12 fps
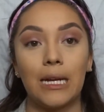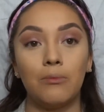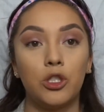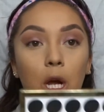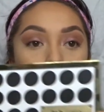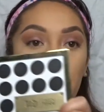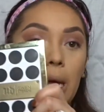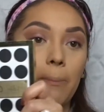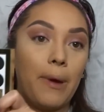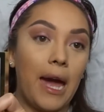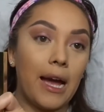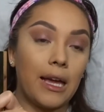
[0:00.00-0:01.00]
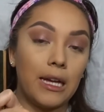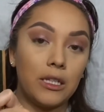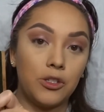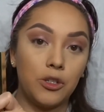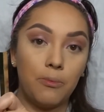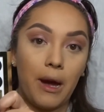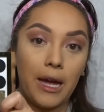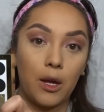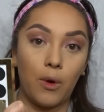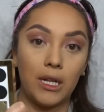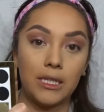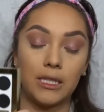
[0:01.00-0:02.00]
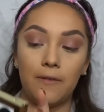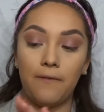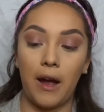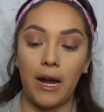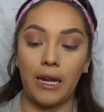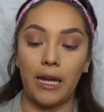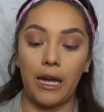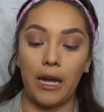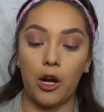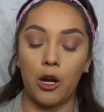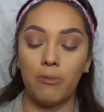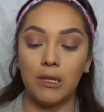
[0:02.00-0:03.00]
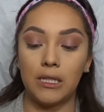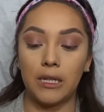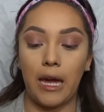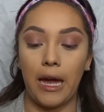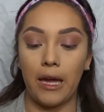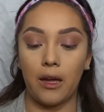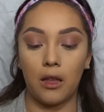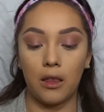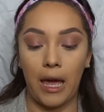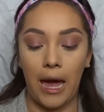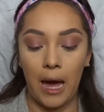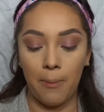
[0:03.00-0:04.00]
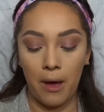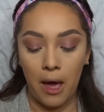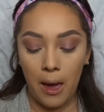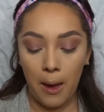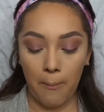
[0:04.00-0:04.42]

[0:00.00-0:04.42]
I'm jumping back into my Gwen Stefani Urban Decay Collab